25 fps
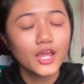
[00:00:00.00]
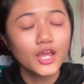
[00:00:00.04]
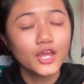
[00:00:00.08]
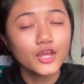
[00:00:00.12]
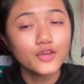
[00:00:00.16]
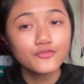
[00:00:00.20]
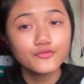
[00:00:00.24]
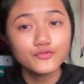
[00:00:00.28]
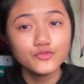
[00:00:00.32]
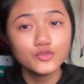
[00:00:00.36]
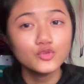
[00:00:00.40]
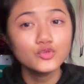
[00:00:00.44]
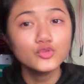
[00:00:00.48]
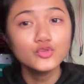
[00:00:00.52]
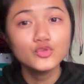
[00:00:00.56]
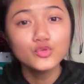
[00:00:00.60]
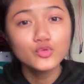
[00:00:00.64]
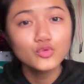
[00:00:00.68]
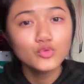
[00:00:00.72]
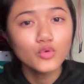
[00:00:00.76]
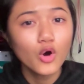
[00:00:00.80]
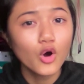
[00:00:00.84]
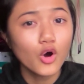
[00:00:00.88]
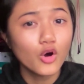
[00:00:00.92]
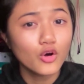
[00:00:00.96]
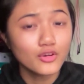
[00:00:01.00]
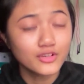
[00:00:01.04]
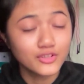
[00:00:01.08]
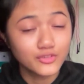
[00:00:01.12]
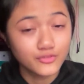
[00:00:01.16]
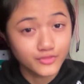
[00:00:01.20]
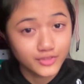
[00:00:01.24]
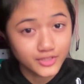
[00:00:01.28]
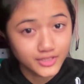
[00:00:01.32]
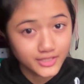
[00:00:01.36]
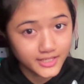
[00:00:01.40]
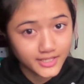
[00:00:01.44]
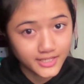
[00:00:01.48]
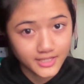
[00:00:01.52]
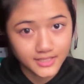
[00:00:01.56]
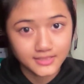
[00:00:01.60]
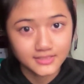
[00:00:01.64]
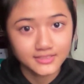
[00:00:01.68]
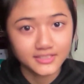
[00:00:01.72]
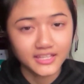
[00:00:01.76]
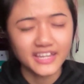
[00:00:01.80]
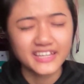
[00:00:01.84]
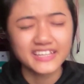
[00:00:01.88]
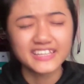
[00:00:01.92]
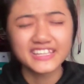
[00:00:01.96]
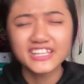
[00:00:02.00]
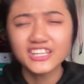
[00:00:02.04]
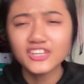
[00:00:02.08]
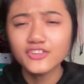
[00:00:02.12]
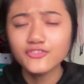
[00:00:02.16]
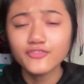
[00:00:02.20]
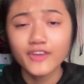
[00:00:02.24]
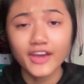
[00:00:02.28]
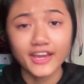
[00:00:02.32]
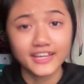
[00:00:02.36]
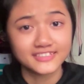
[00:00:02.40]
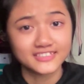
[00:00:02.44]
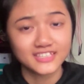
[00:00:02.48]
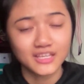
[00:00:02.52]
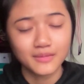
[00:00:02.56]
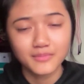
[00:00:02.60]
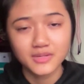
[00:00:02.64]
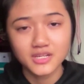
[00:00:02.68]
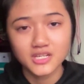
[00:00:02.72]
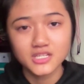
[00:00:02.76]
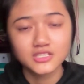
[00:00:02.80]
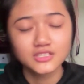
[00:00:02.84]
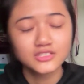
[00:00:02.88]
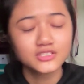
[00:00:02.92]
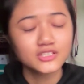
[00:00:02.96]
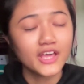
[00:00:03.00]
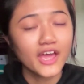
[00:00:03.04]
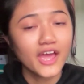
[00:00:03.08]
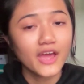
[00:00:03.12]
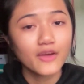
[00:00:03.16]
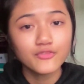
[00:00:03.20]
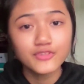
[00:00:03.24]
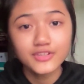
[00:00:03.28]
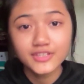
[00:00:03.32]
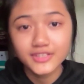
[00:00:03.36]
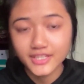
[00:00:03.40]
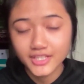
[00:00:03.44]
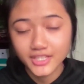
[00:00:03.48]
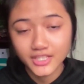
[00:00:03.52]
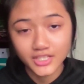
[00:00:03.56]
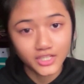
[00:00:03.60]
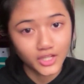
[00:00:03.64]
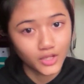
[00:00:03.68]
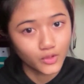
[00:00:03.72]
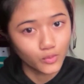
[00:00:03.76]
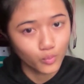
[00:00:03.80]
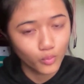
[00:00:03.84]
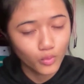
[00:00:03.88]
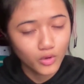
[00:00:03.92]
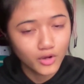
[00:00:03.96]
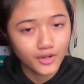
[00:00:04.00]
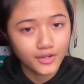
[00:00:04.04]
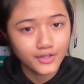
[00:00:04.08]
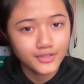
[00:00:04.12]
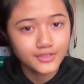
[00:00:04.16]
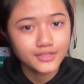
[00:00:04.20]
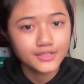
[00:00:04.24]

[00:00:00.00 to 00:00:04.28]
If you do all the workings and give examiners everything they want,